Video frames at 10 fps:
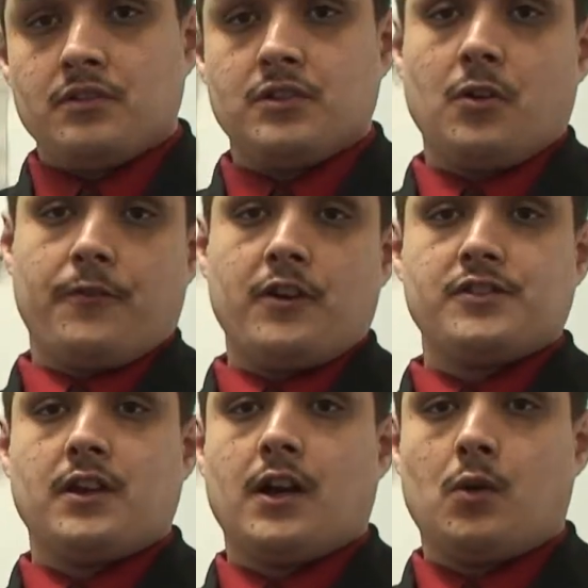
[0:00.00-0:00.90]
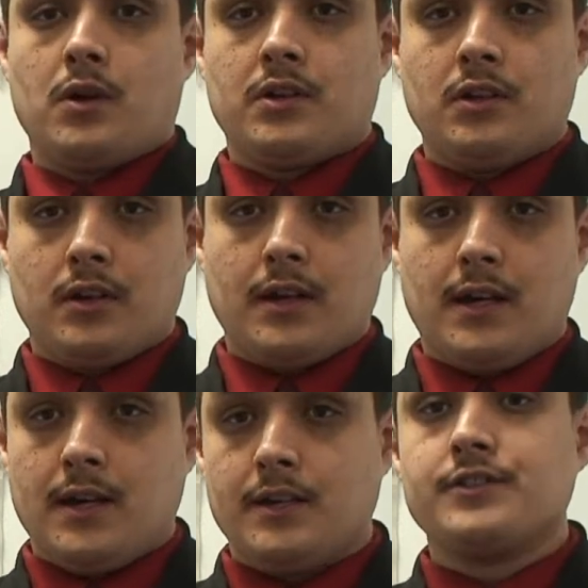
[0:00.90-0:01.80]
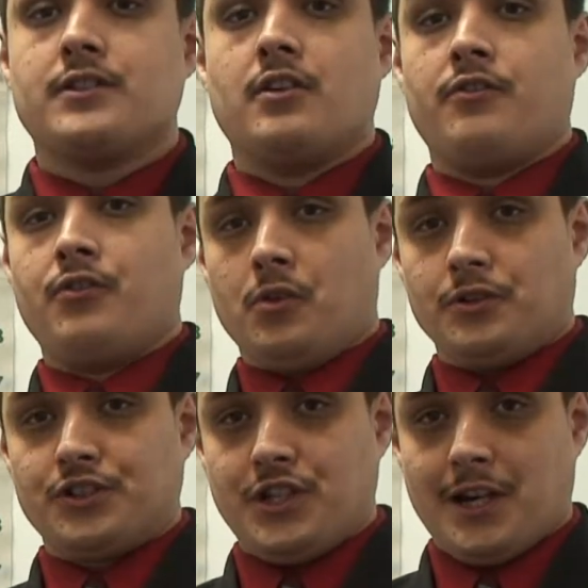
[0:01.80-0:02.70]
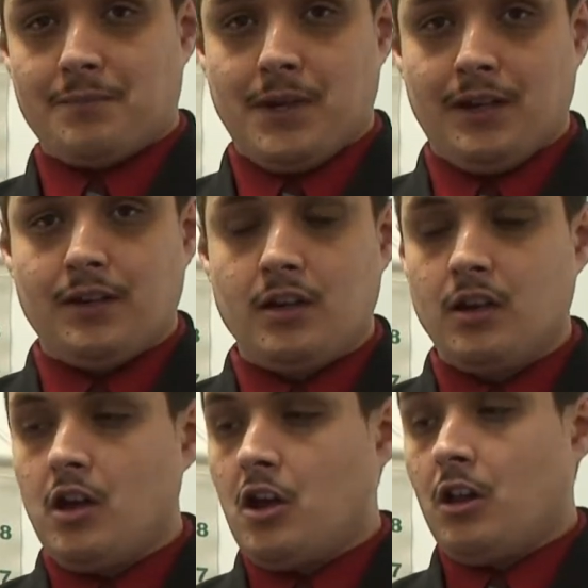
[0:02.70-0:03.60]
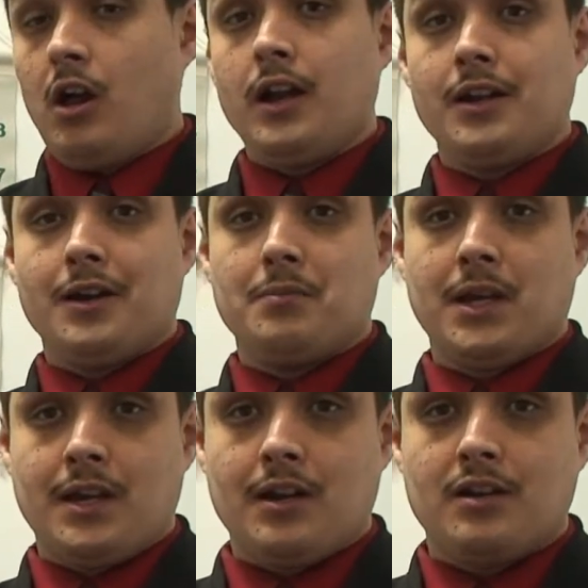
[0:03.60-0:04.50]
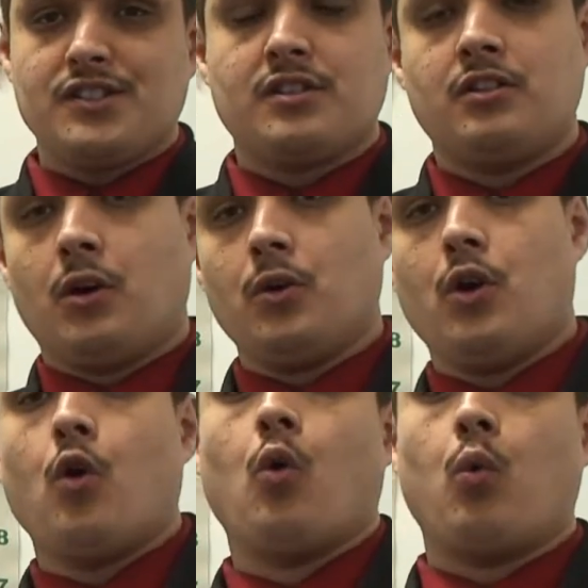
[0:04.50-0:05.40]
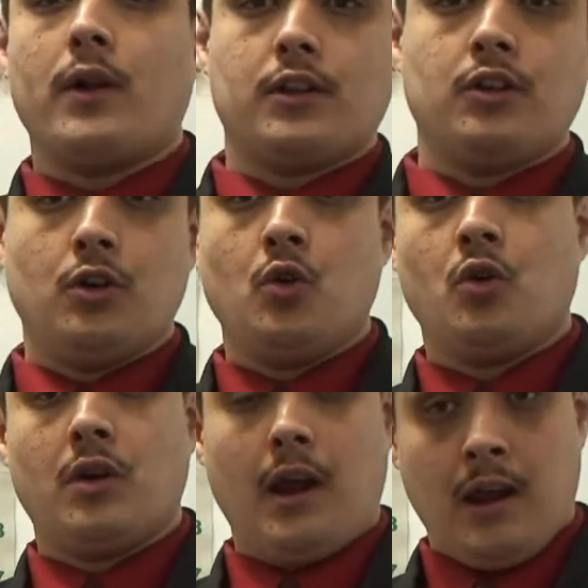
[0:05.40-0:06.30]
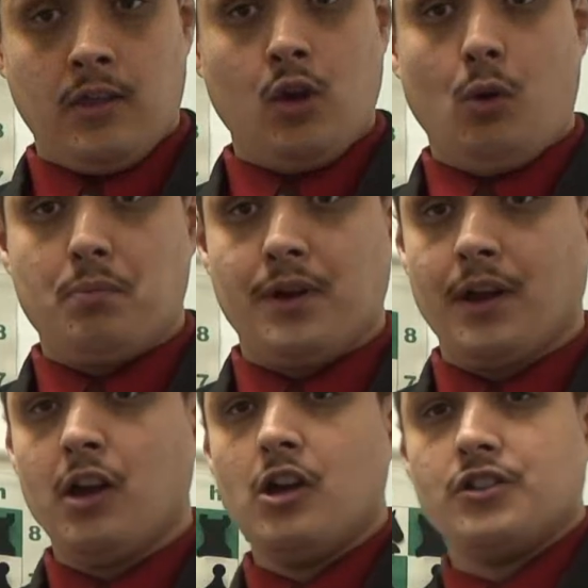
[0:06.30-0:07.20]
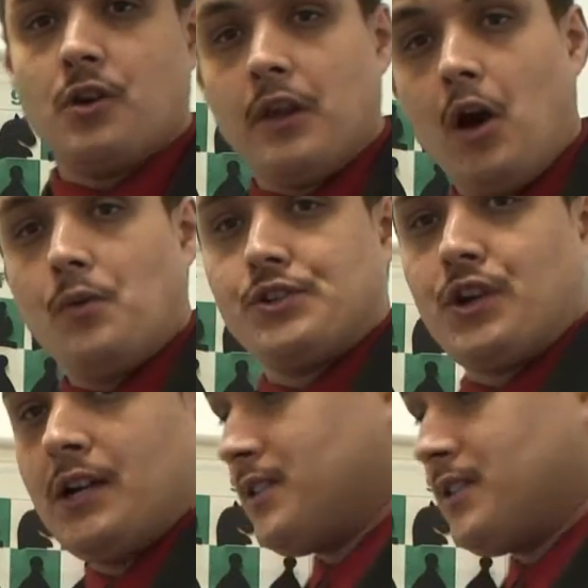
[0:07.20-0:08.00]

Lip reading: So the first thing I want to look at is Fool's Checkmate. A lot of young beginners don't know what to do in the opening. So they always try